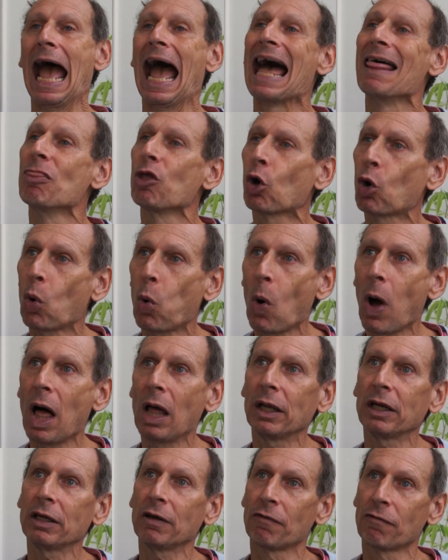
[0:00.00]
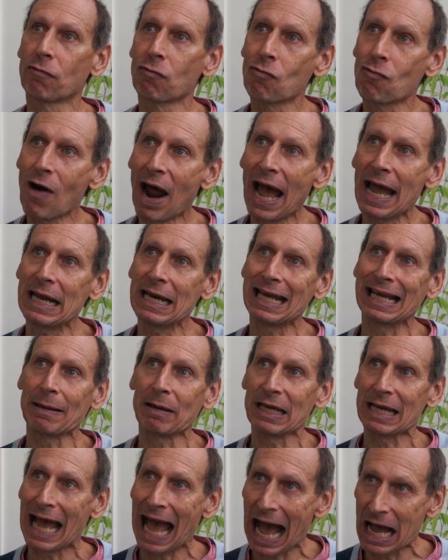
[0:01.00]
and the quality of
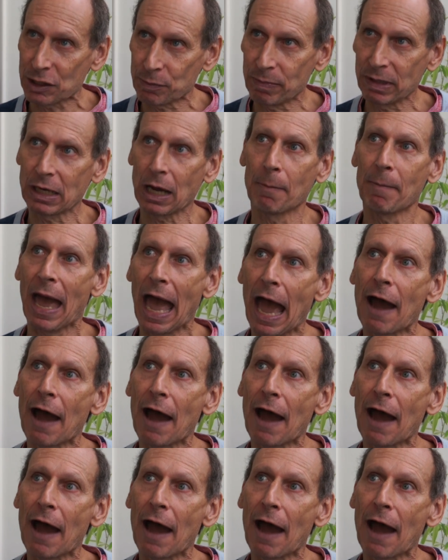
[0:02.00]
writing has become